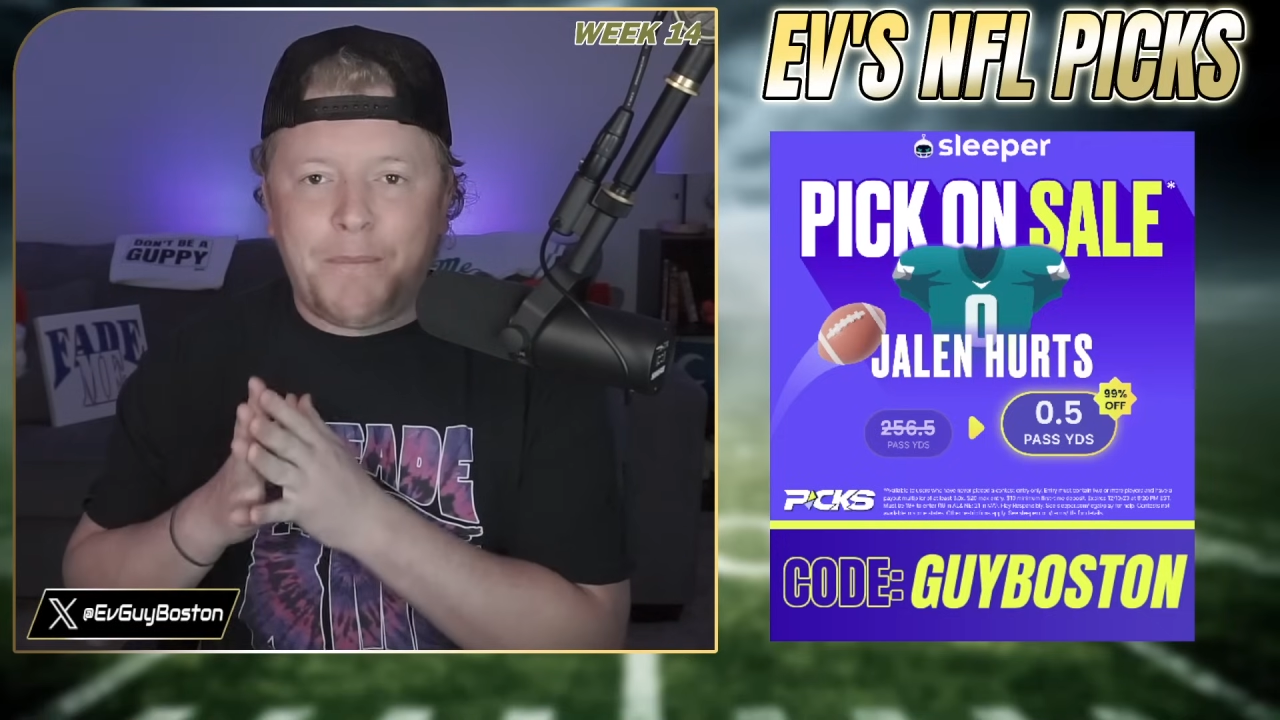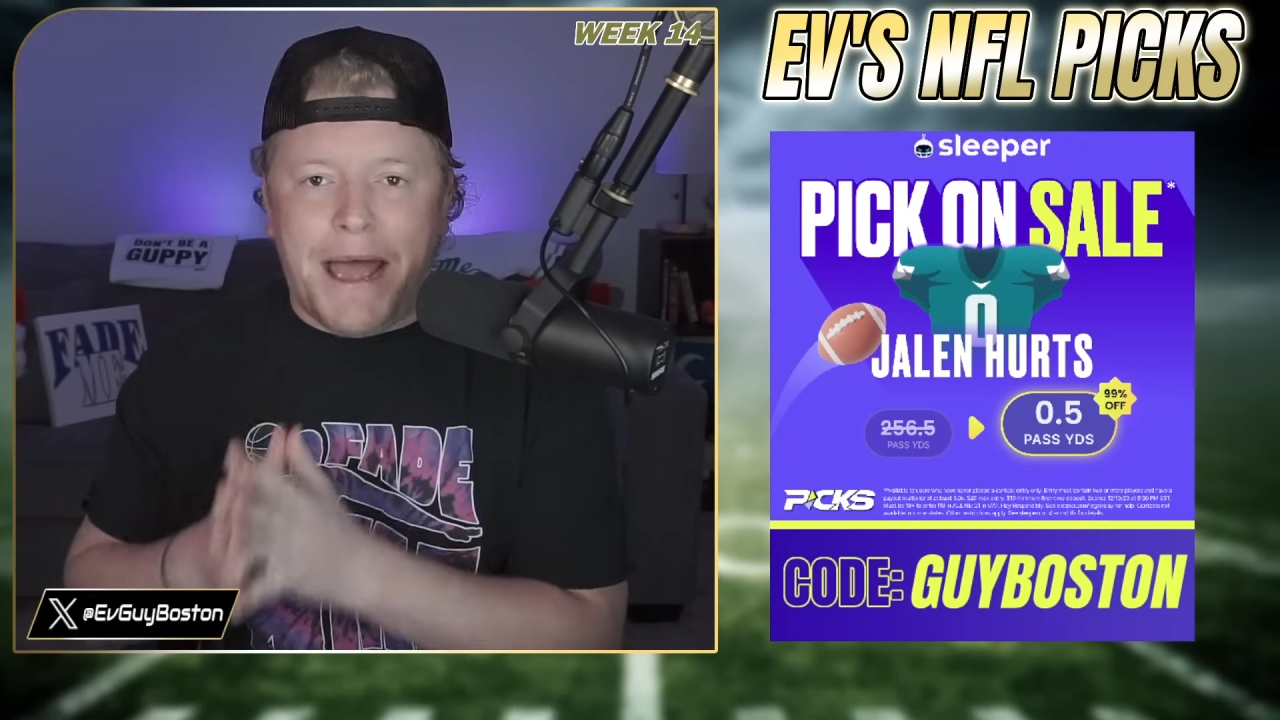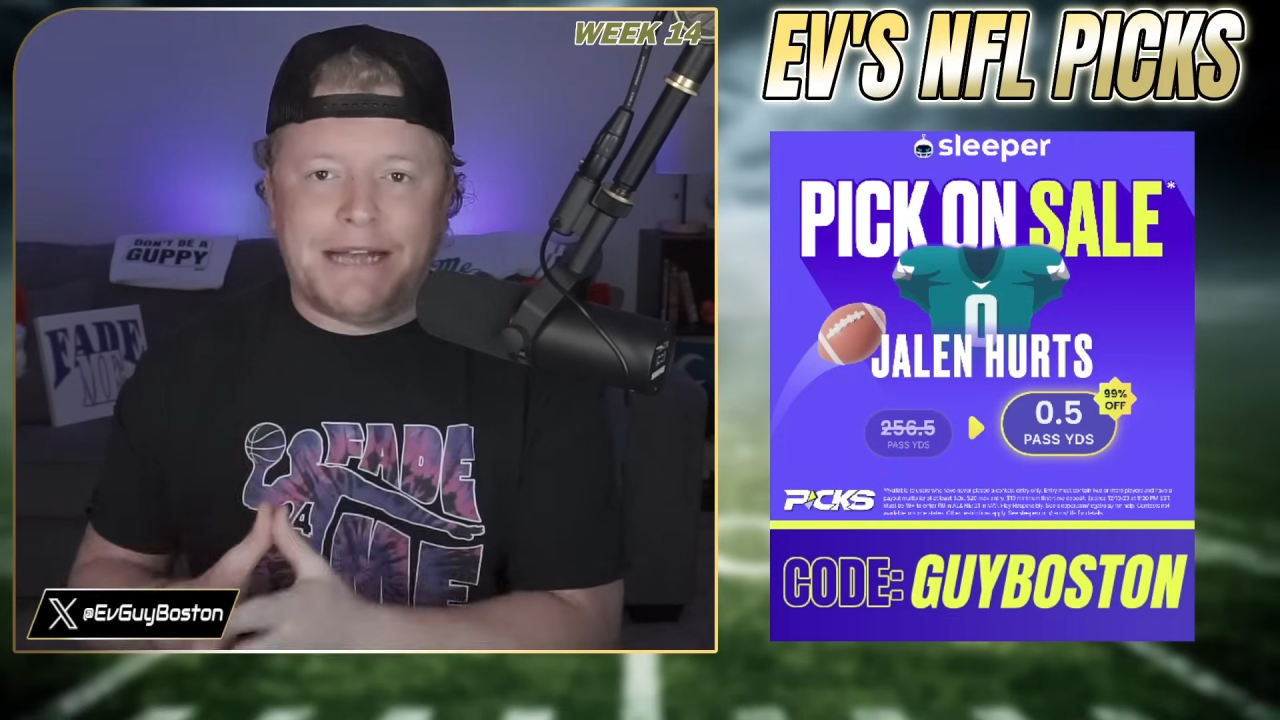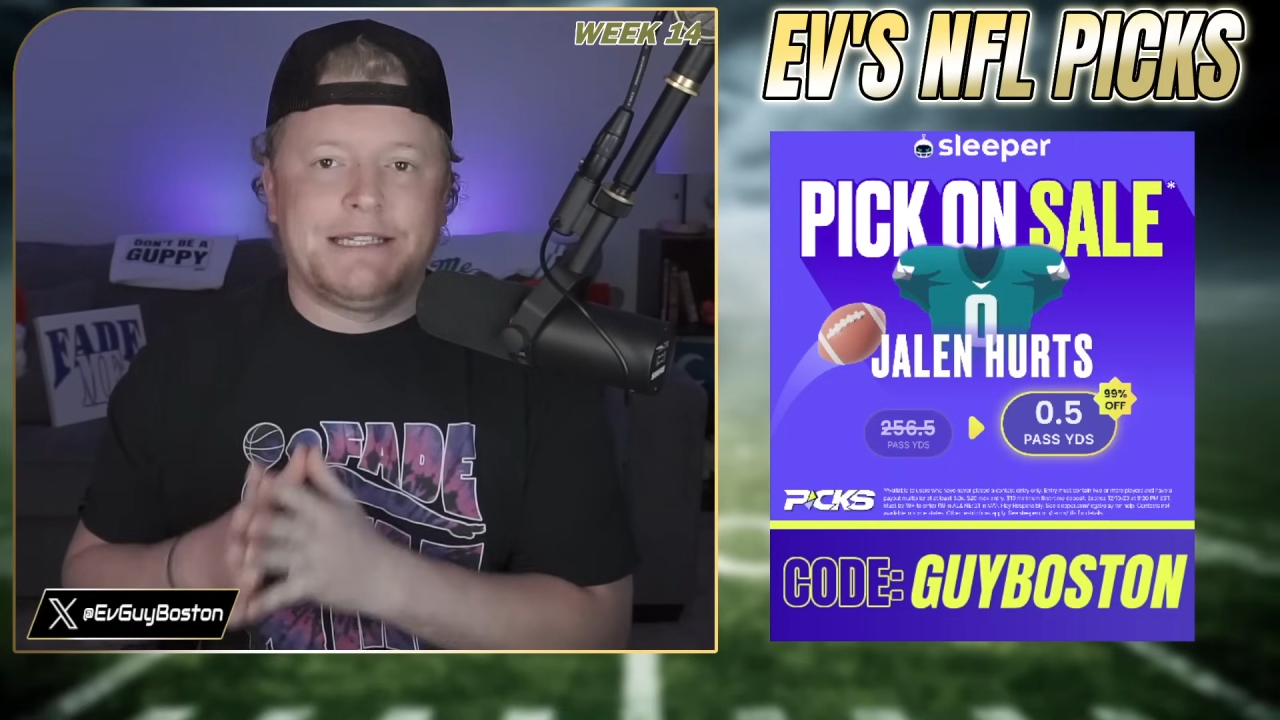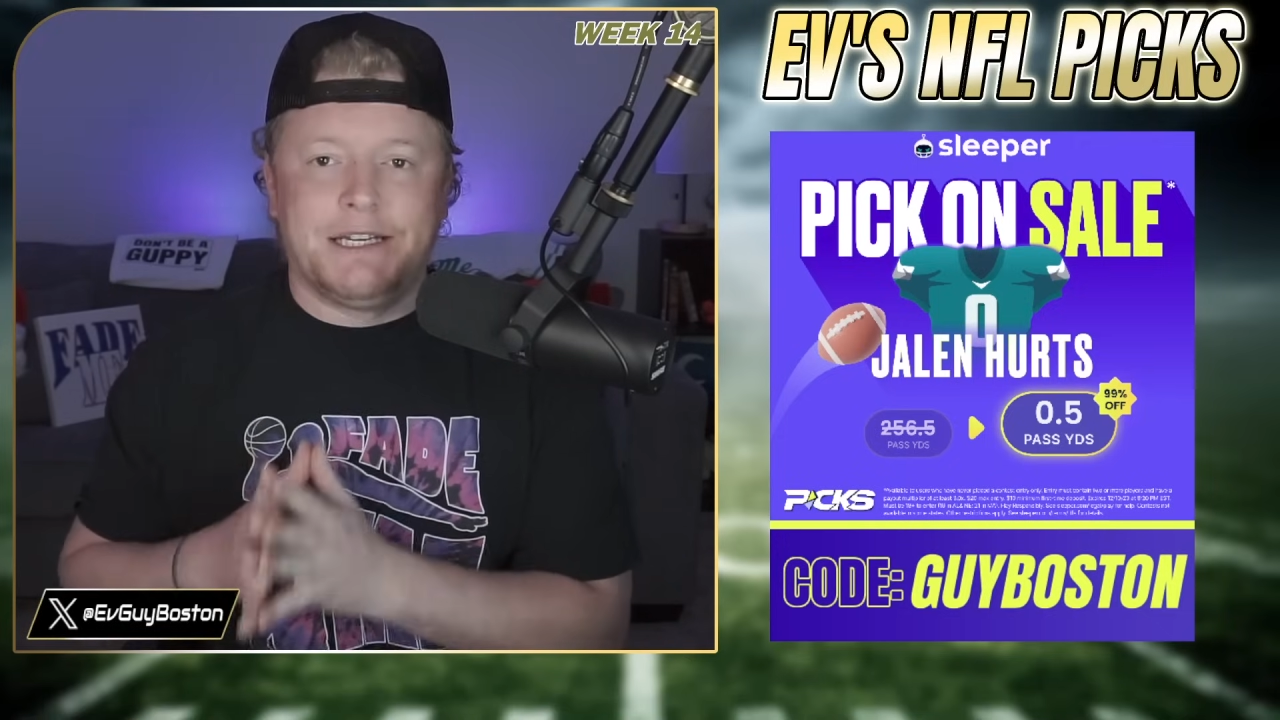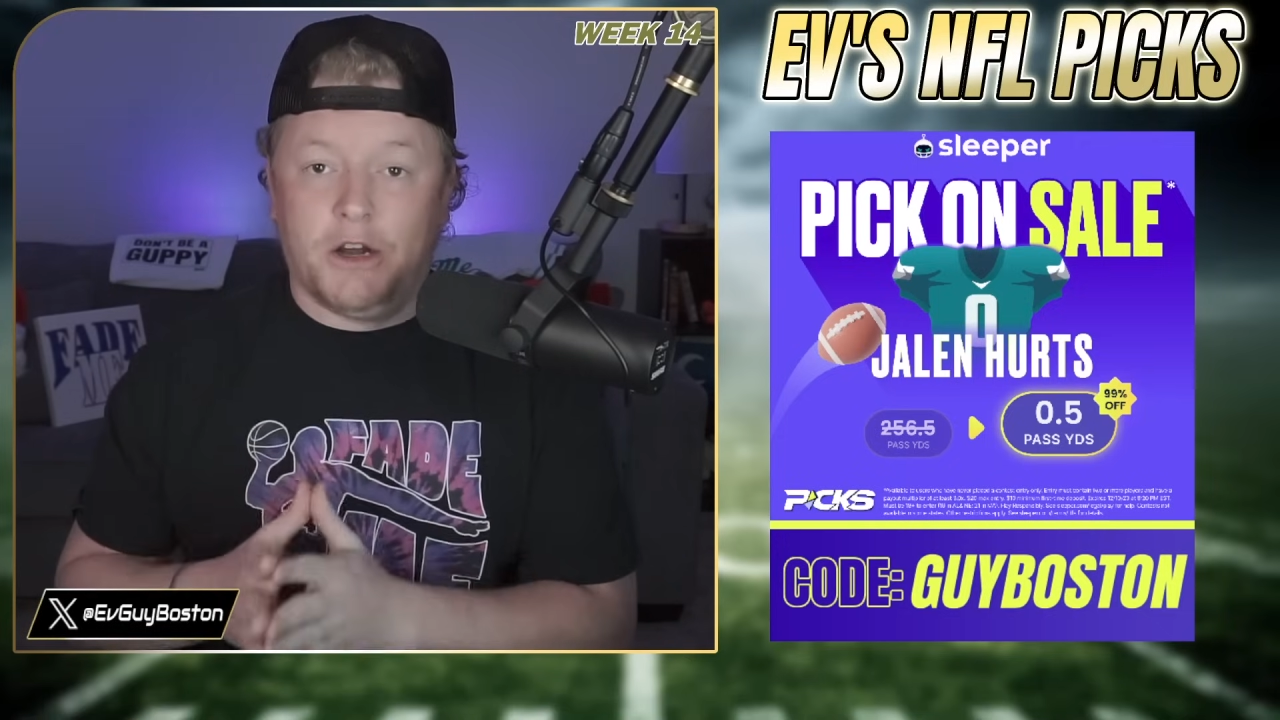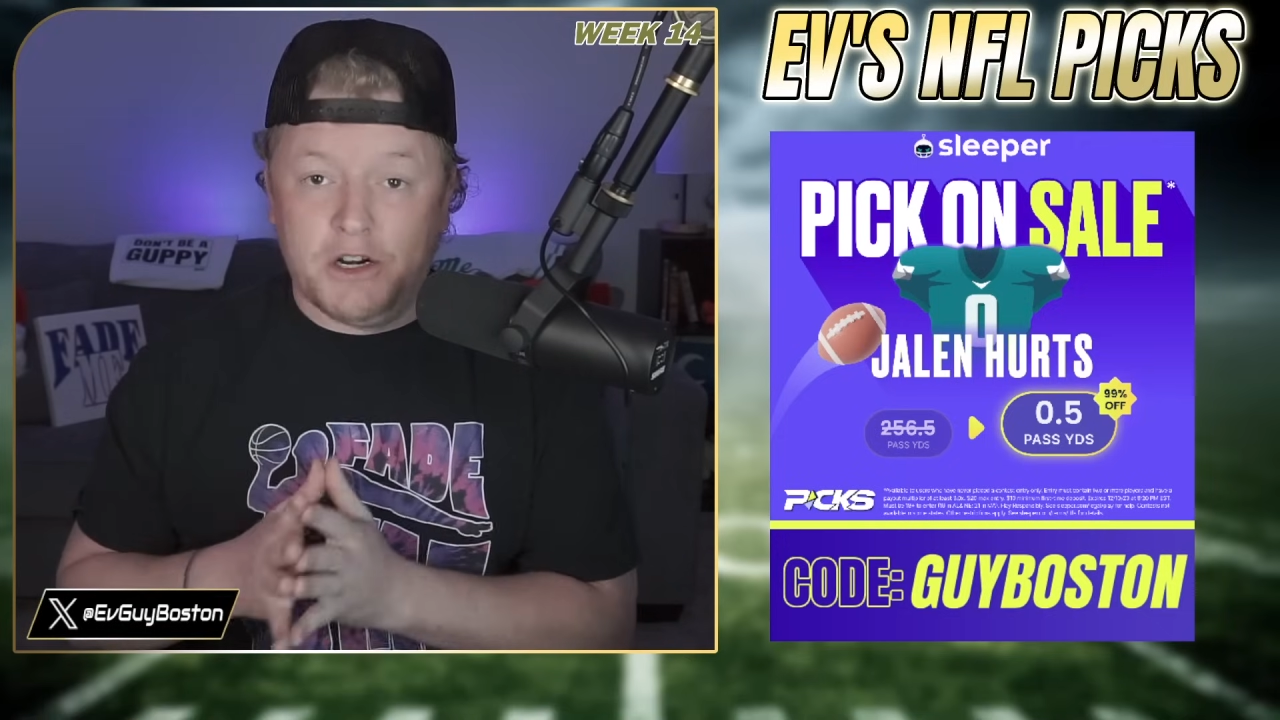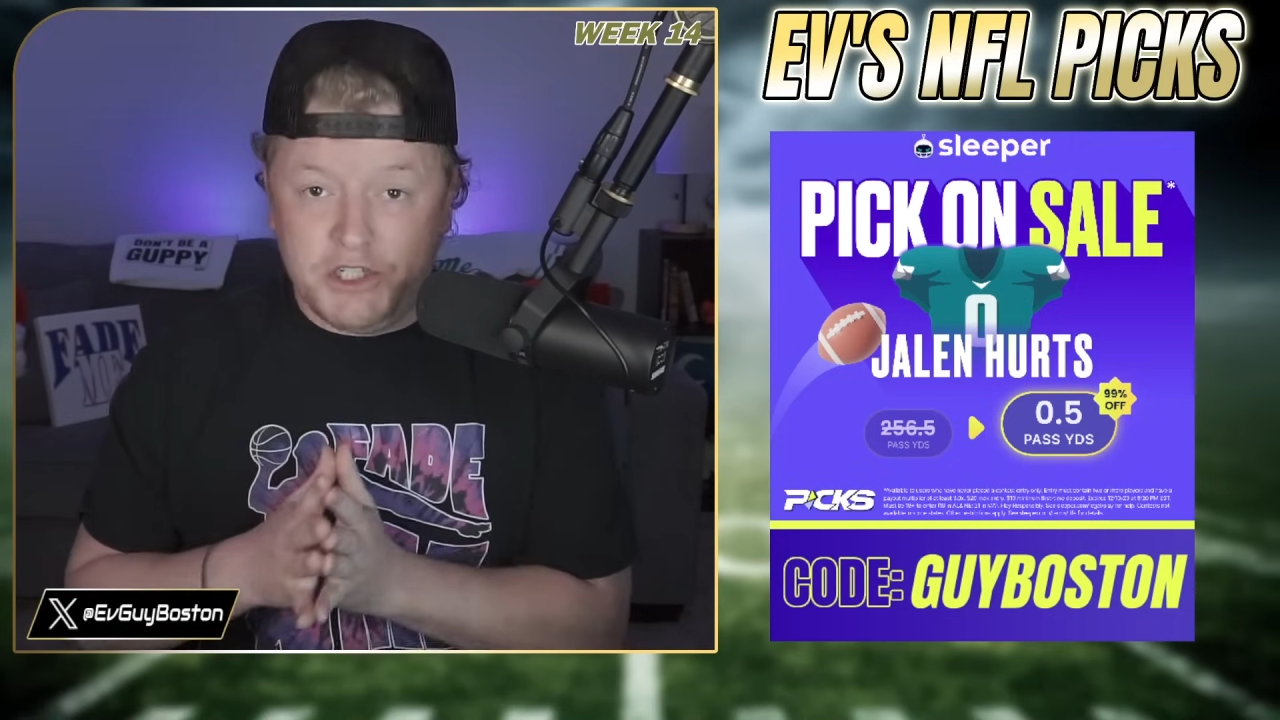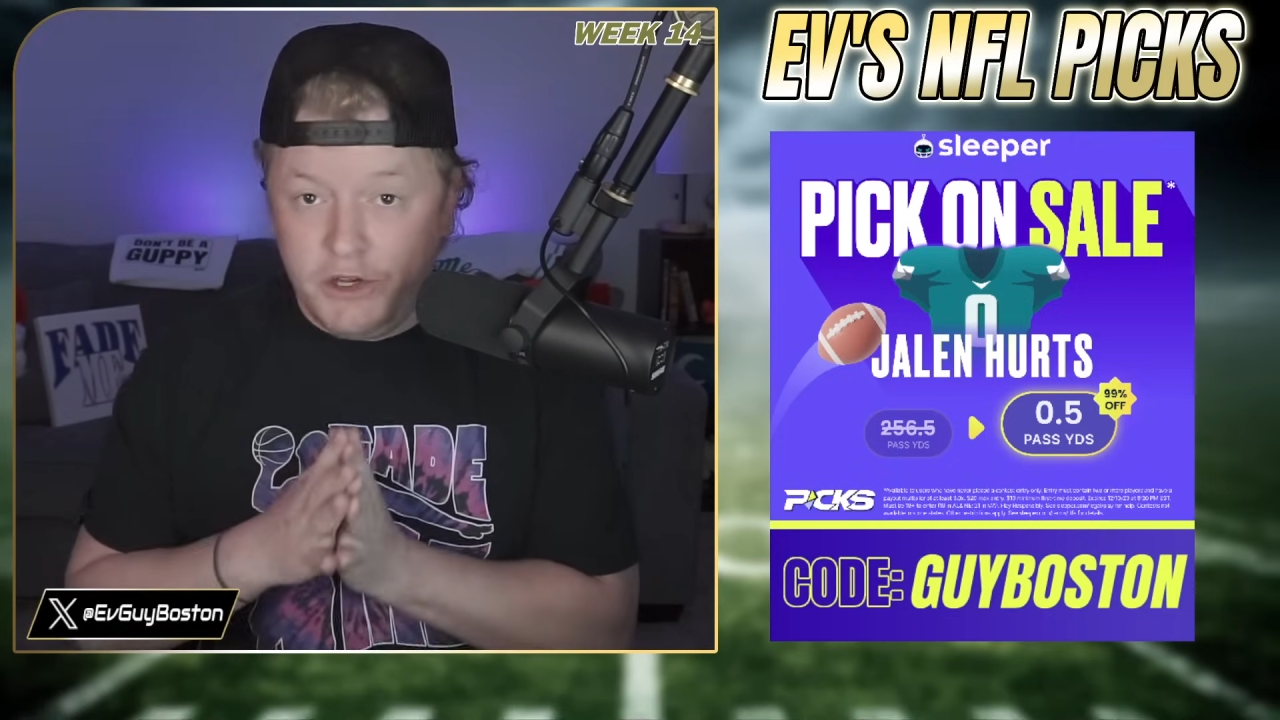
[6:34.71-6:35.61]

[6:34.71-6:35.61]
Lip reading: passing yards.